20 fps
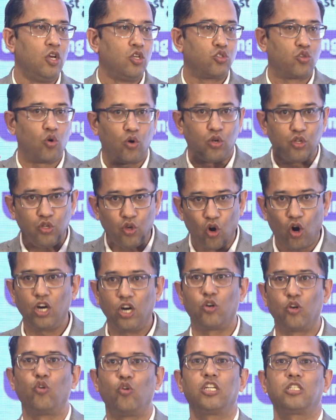So
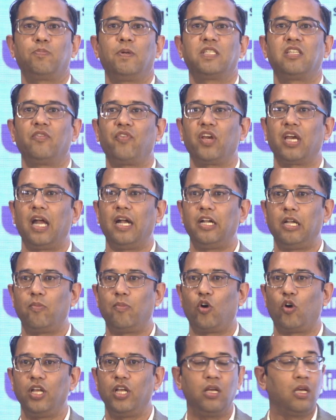your donor specific
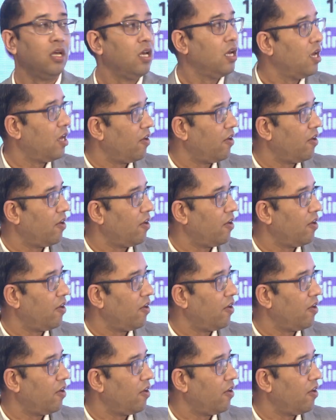antibody,